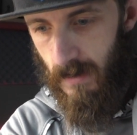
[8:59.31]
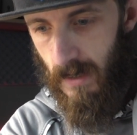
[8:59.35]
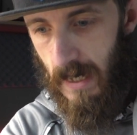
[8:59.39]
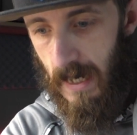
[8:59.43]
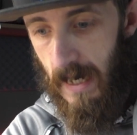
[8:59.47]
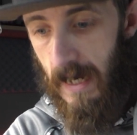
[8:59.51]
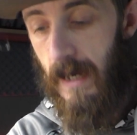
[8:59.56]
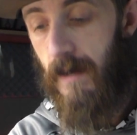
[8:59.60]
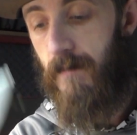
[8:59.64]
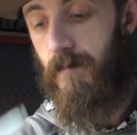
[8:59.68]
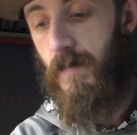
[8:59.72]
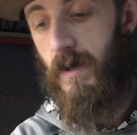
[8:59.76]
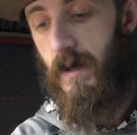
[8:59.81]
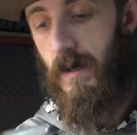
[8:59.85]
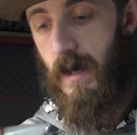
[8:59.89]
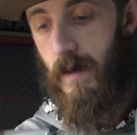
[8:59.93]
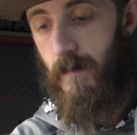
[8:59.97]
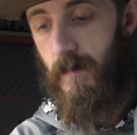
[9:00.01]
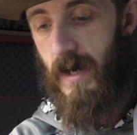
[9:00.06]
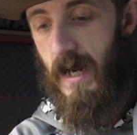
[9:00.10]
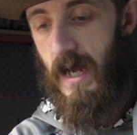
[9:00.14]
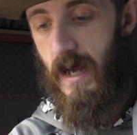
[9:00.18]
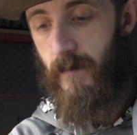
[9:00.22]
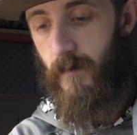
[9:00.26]

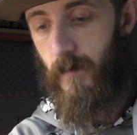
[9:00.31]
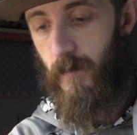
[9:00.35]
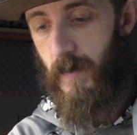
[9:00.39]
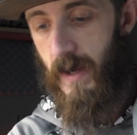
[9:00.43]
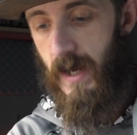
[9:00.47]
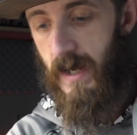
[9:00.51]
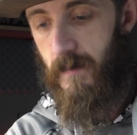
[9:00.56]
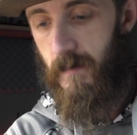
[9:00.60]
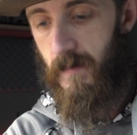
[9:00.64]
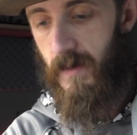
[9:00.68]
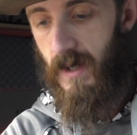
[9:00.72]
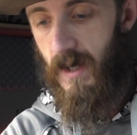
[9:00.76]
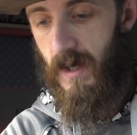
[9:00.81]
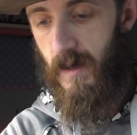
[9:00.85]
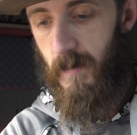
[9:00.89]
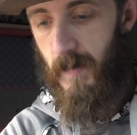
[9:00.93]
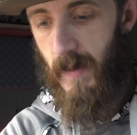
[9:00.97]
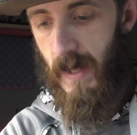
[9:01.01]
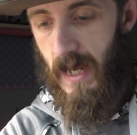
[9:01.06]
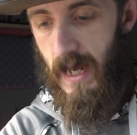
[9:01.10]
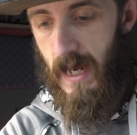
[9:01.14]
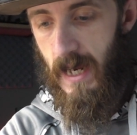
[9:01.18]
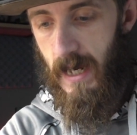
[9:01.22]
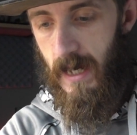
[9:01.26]
going to have him paint me up
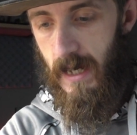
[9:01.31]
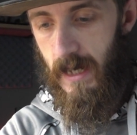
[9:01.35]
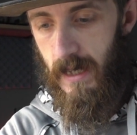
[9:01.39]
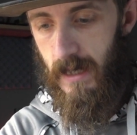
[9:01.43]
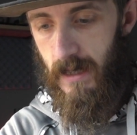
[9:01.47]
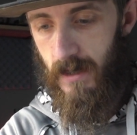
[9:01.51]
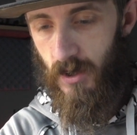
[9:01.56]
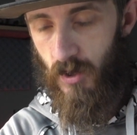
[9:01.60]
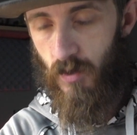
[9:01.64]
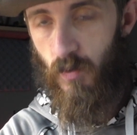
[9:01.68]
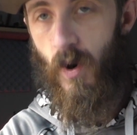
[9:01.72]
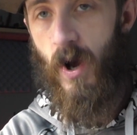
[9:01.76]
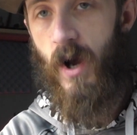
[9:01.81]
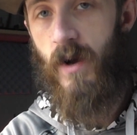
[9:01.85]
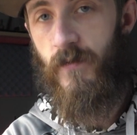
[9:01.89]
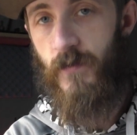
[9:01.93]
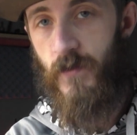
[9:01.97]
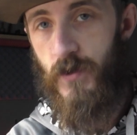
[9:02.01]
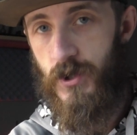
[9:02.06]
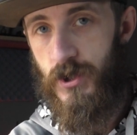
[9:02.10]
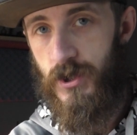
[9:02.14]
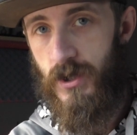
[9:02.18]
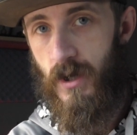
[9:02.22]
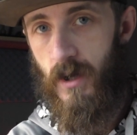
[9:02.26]
a
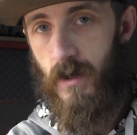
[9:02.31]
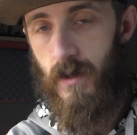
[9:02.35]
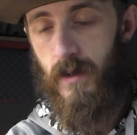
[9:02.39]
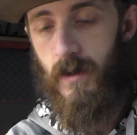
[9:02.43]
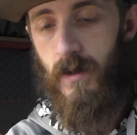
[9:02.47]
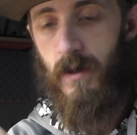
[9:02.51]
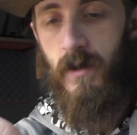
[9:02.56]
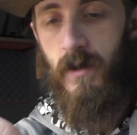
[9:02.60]
crawfish color.